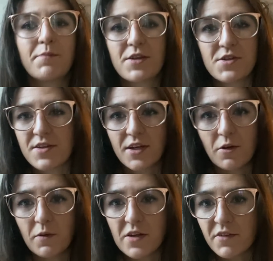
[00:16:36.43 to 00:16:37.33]
because it's like
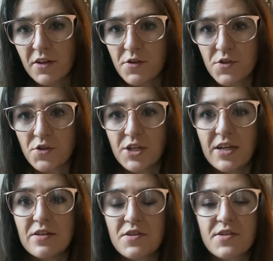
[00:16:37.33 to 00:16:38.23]
no one even knows who she
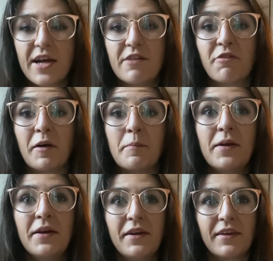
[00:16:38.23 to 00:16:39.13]
is aside
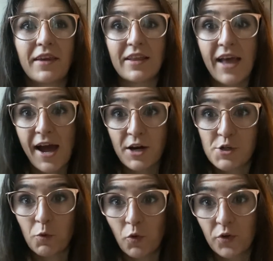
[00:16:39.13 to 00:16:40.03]
from like the
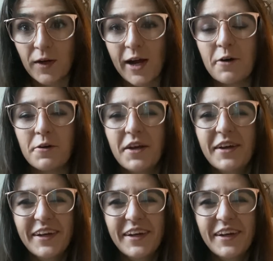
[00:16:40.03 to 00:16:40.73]
actual crowd.